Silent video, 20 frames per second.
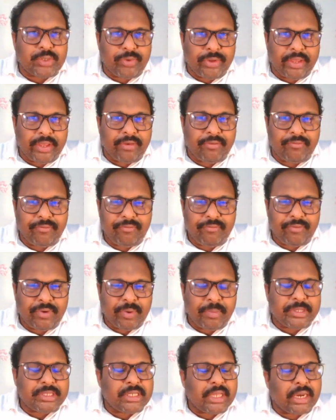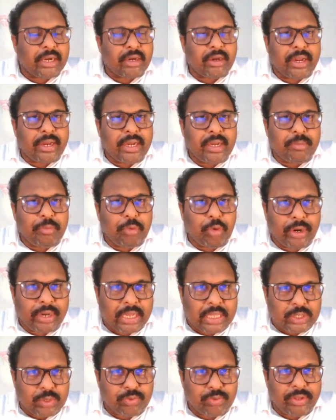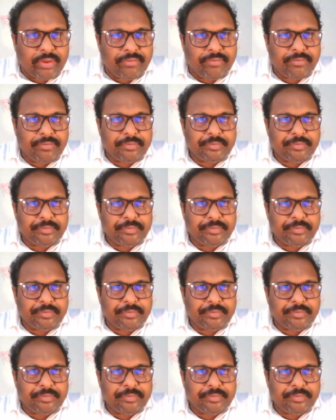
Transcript: wave from a circularly polarized wave?